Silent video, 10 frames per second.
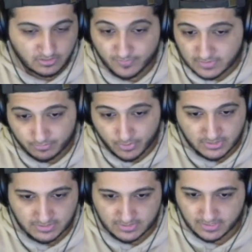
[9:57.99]
first
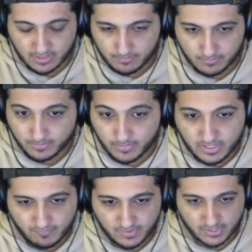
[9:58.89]
impressions, like, they, they mean everything.